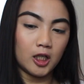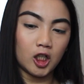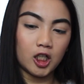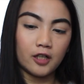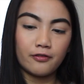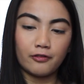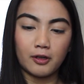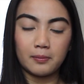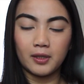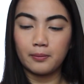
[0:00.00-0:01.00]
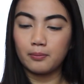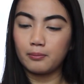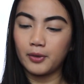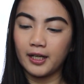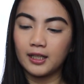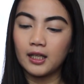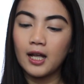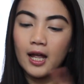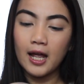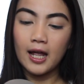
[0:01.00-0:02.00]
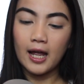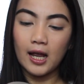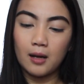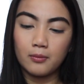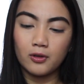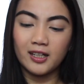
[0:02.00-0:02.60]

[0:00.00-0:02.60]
butter from the brand M